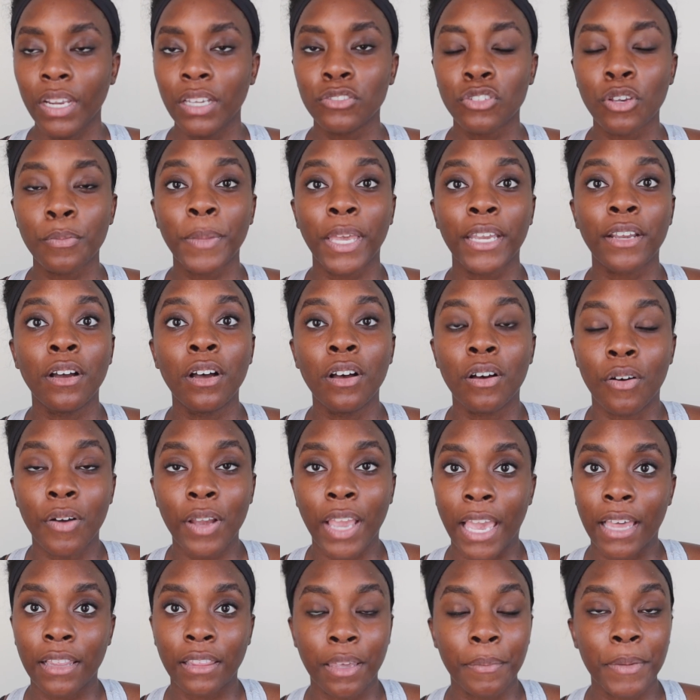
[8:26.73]
So I'm like, oh,
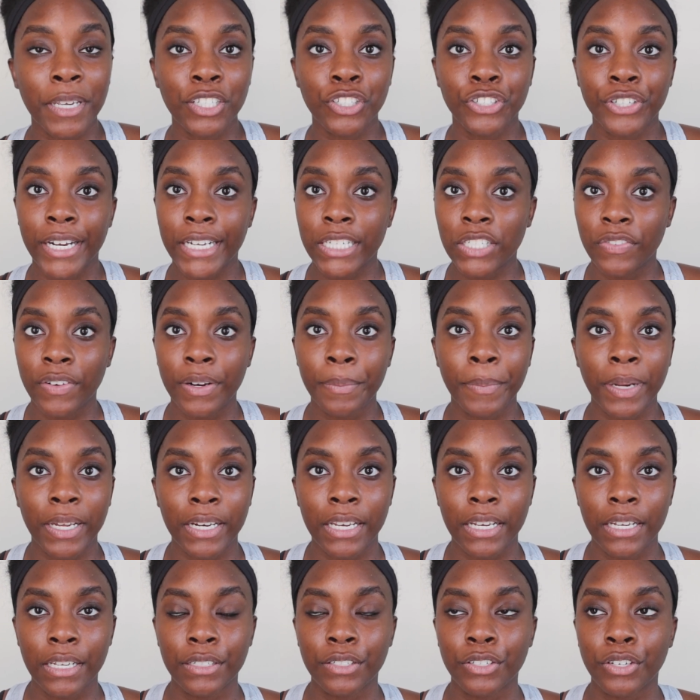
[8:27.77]
okay, let me transfer
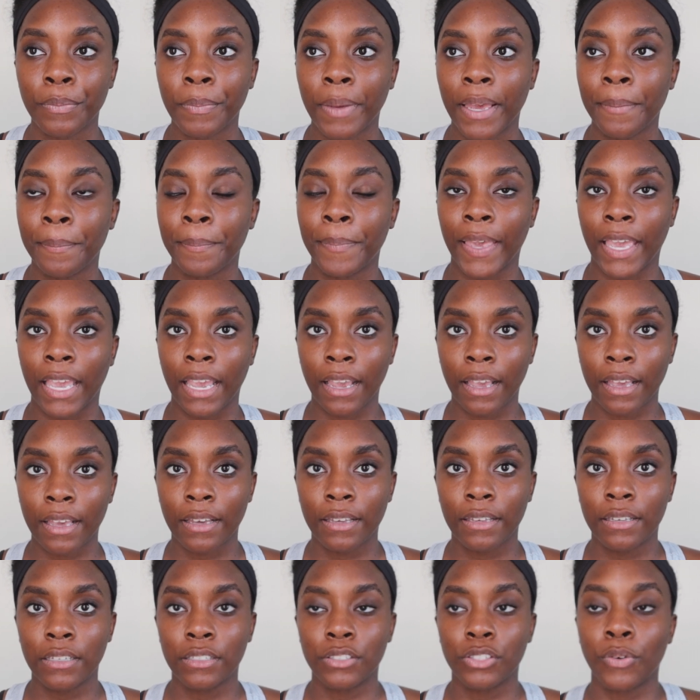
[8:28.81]
money to my bank
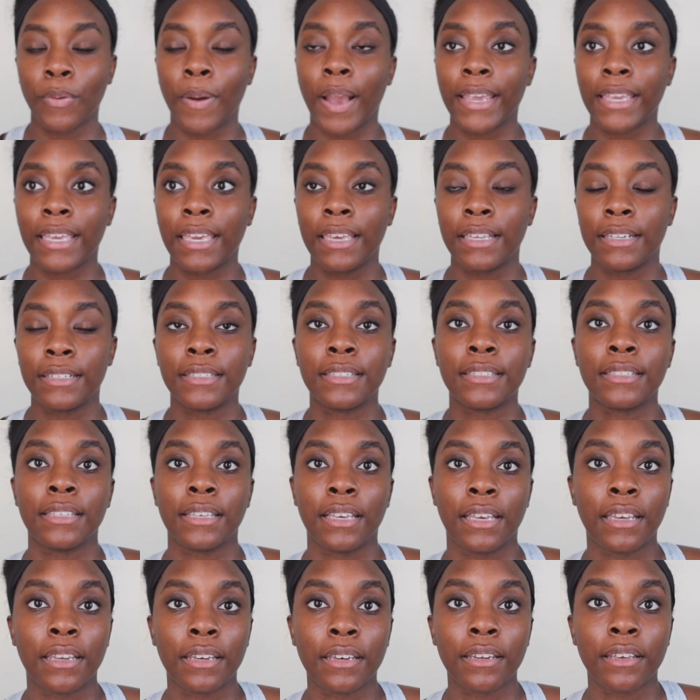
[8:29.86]
so I can
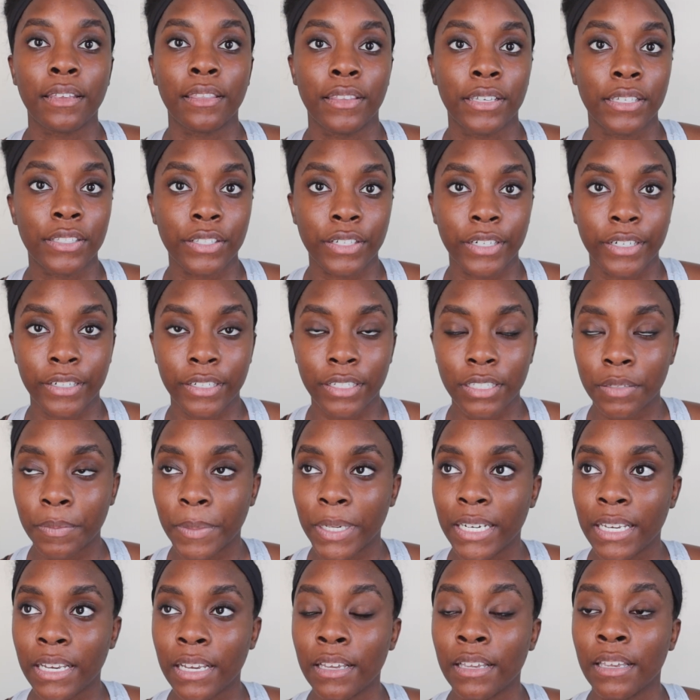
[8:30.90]
send this earnest
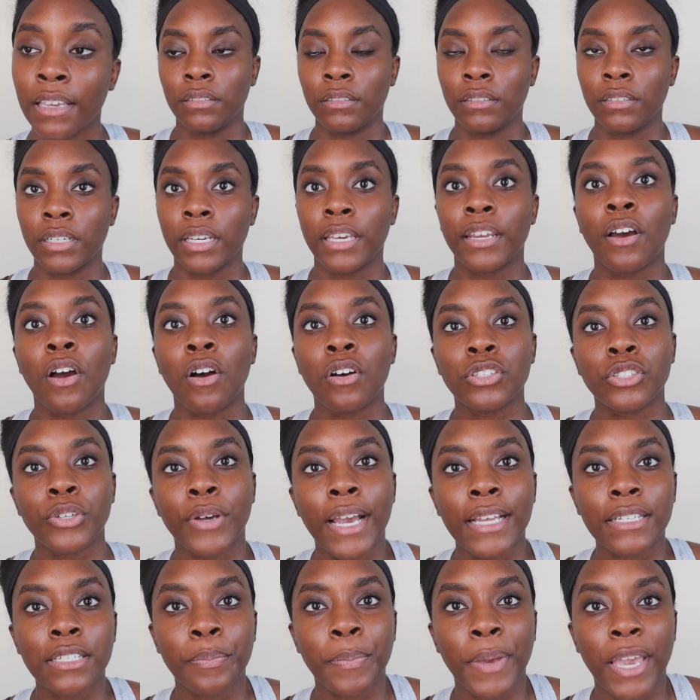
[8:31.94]
money. And I also
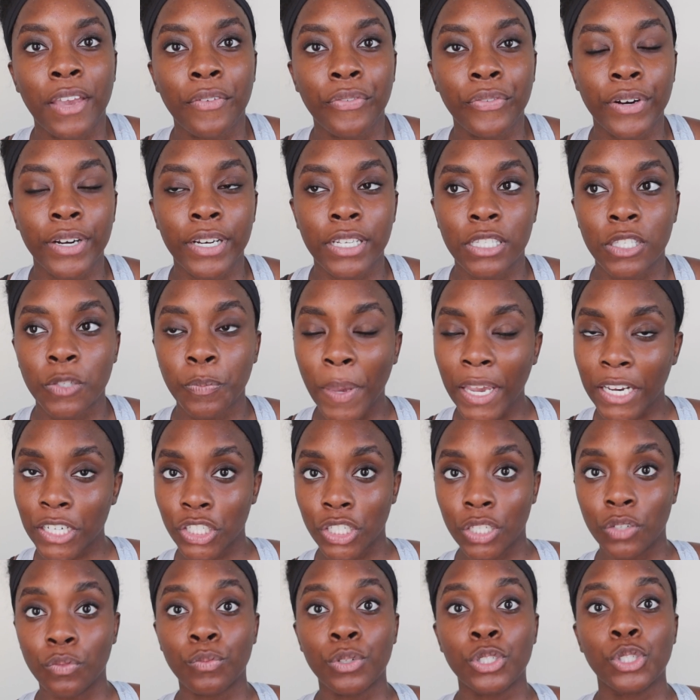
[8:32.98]
had to pay for an
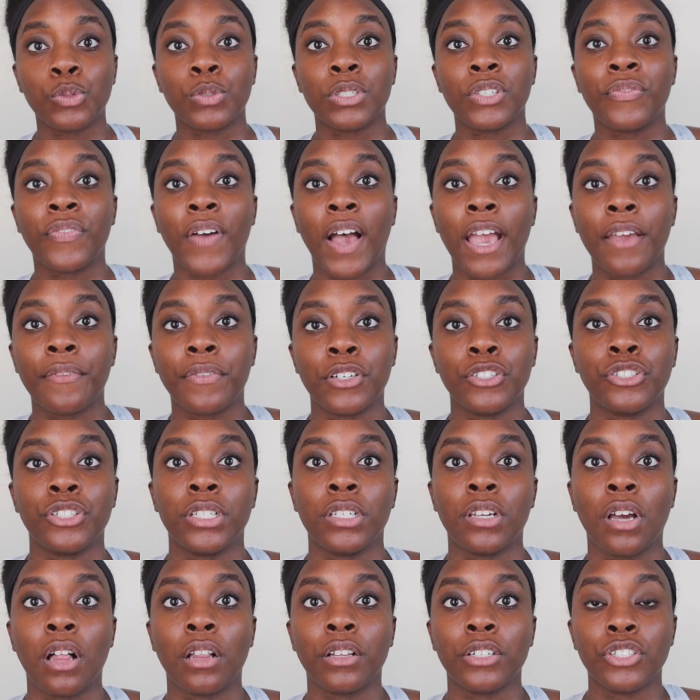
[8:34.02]
inspection, which was five
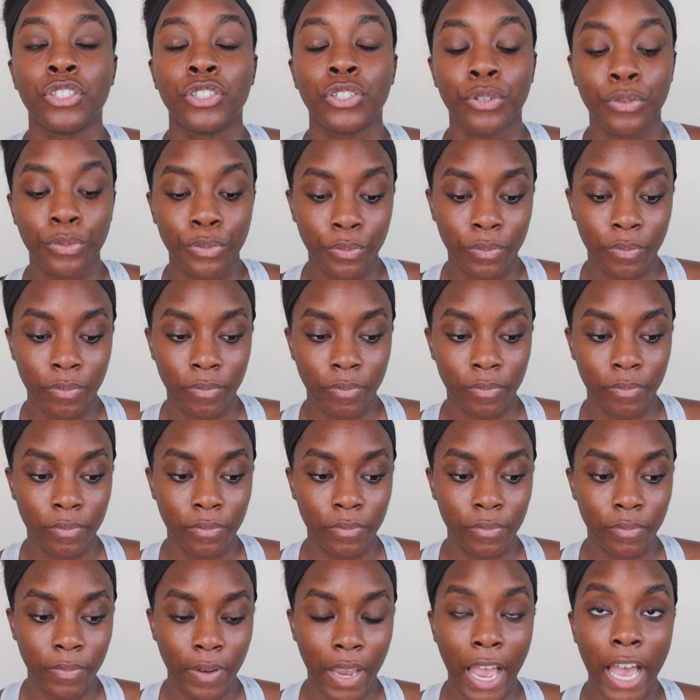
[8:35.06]
hundred dollars. So
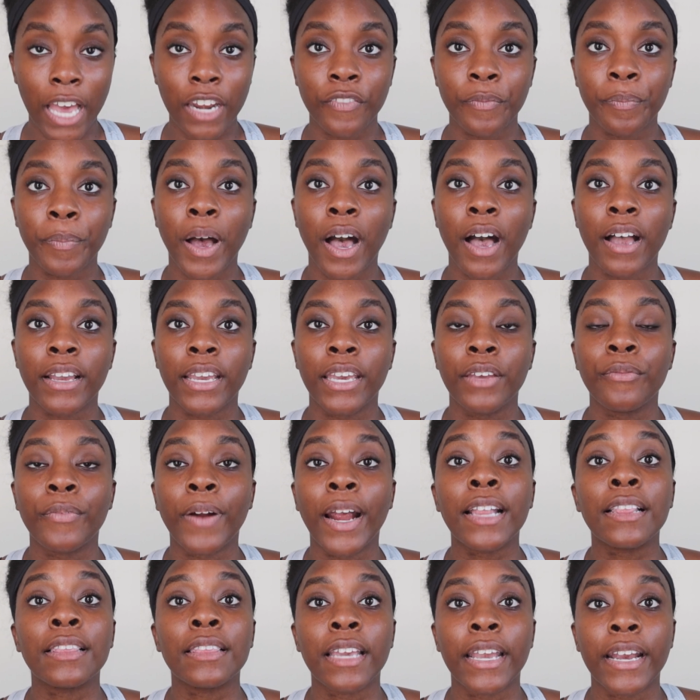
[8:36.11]
out of pocket
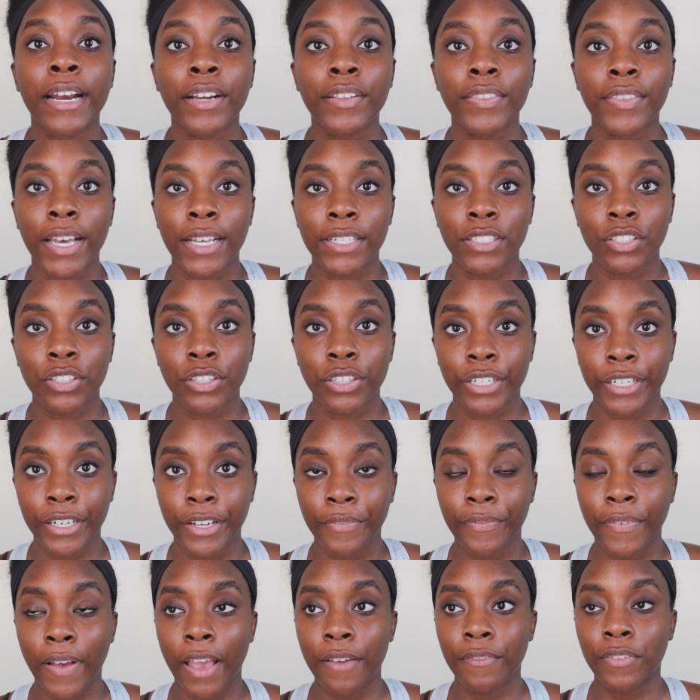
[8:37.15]
right there, that's three
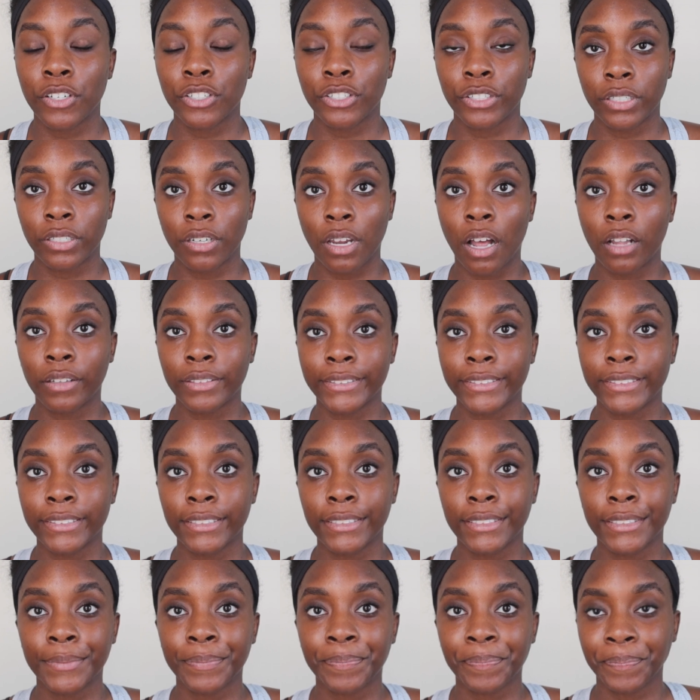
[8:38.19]
thousand five hundred
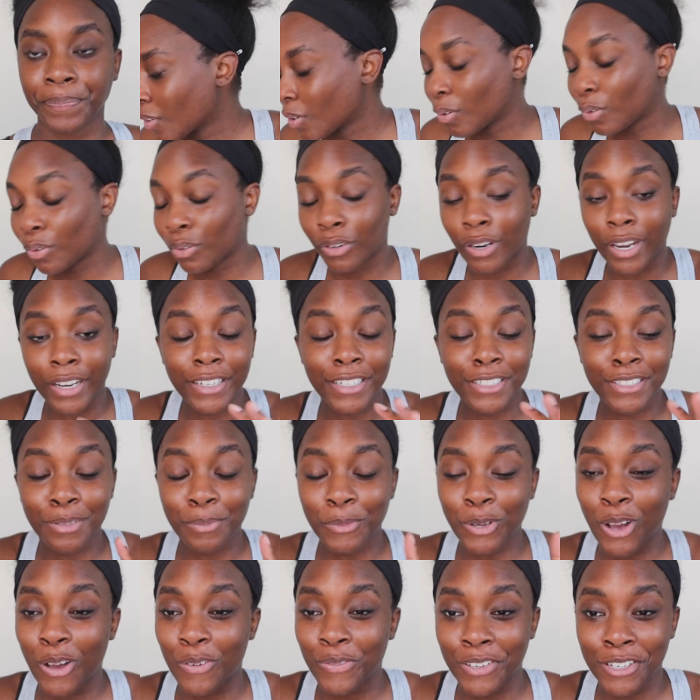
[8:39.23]
dollars. Hold on, I need
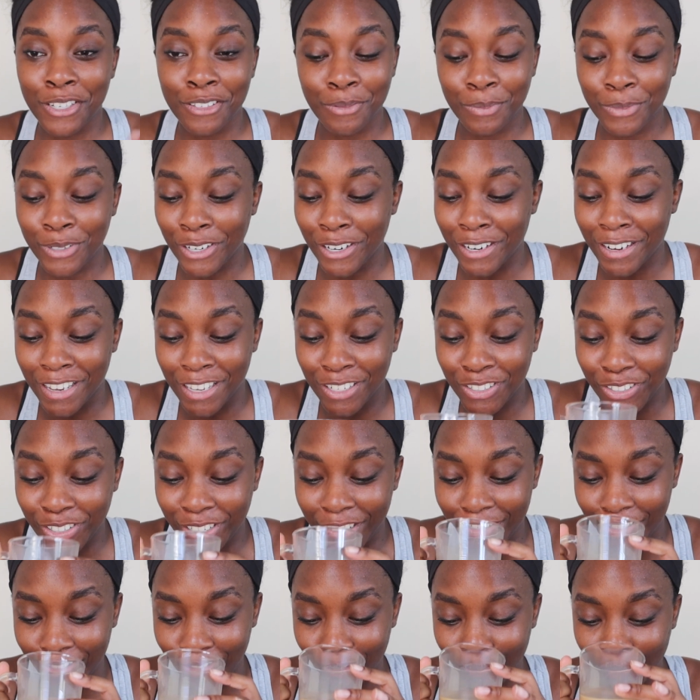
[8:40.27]
some coffee because I'm starting to get
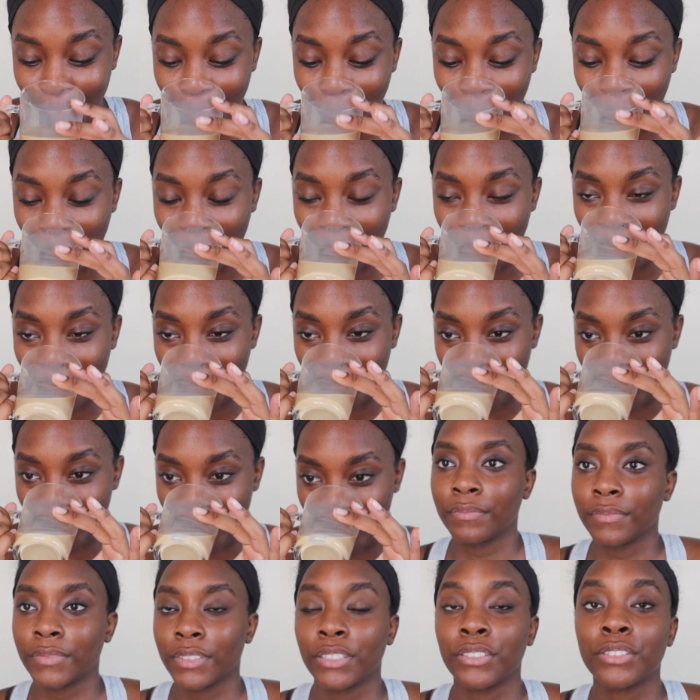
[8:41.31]
stressed.
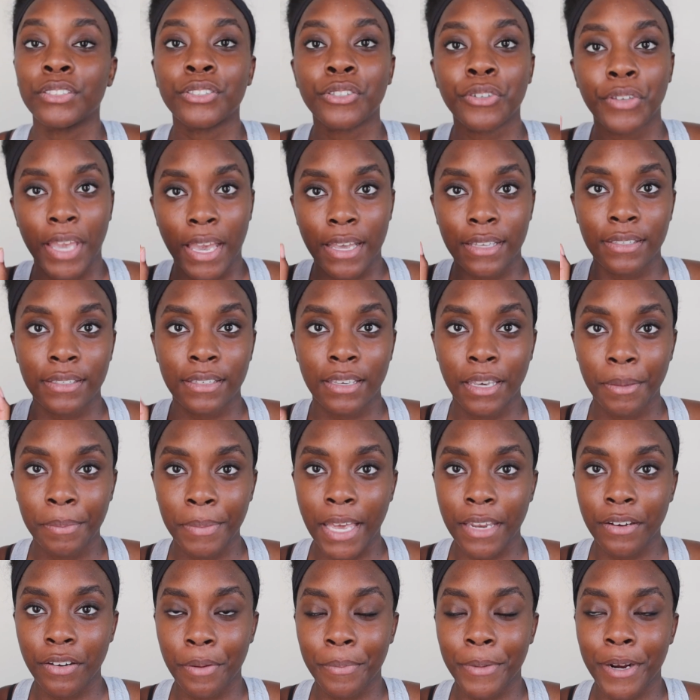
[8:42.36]
So yes, keep
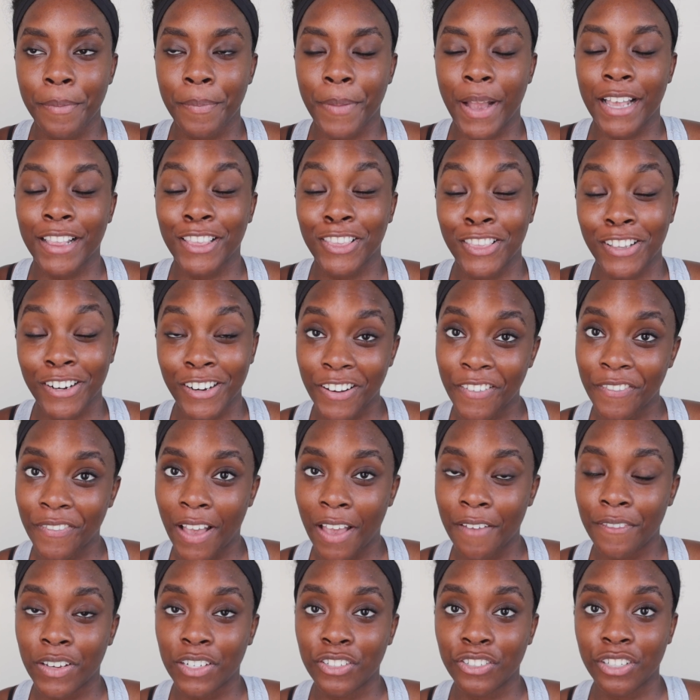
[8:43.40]
that number in mind, three thousand
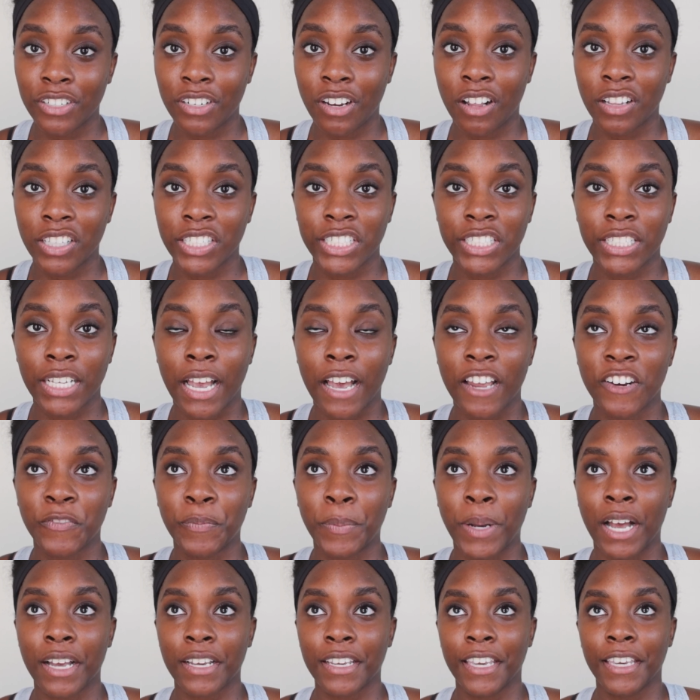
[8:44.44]
five hundred dollars out
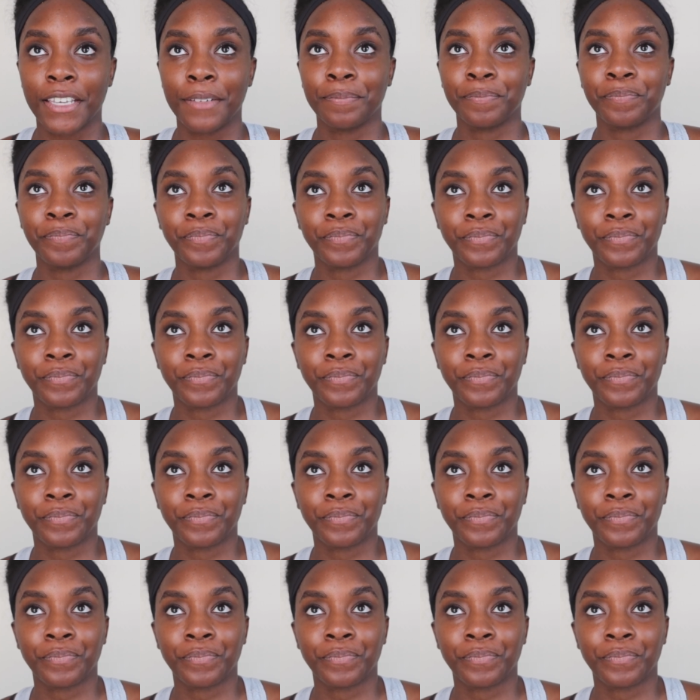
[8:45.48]
of pocket.